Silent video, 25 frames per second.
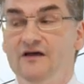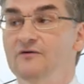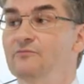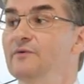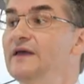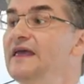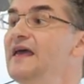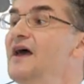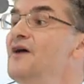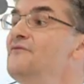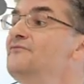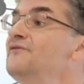
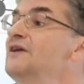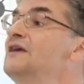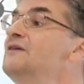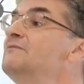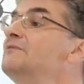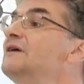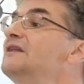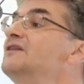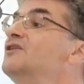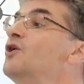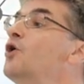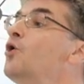We have
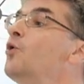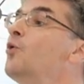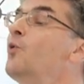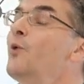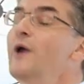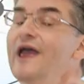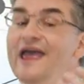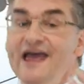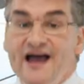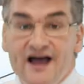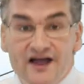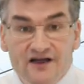even
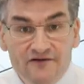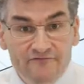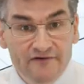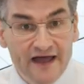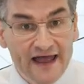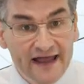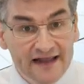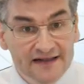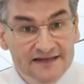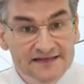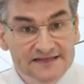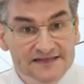rare
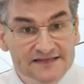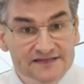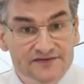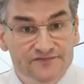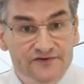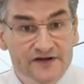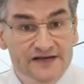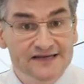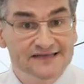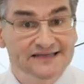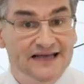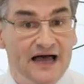events.
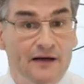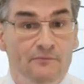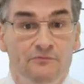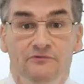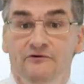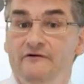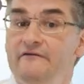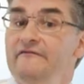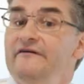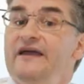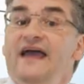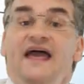For
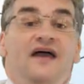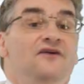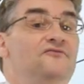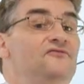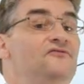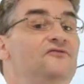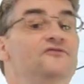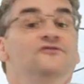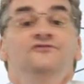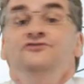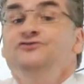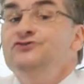example, we
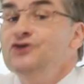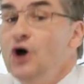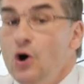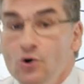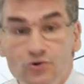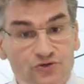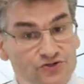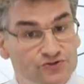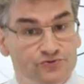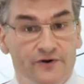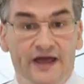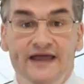have
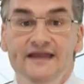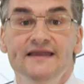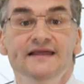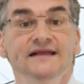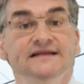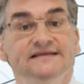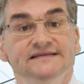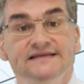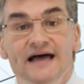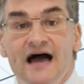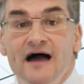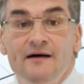no
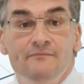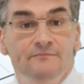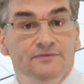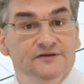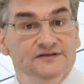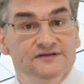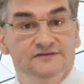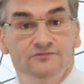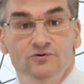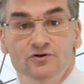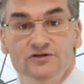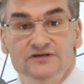training
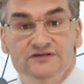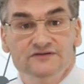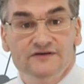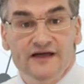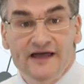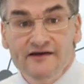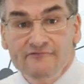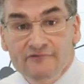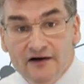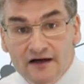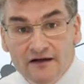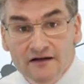samples
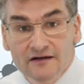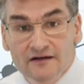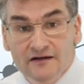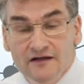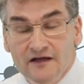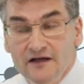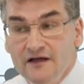whatsoever.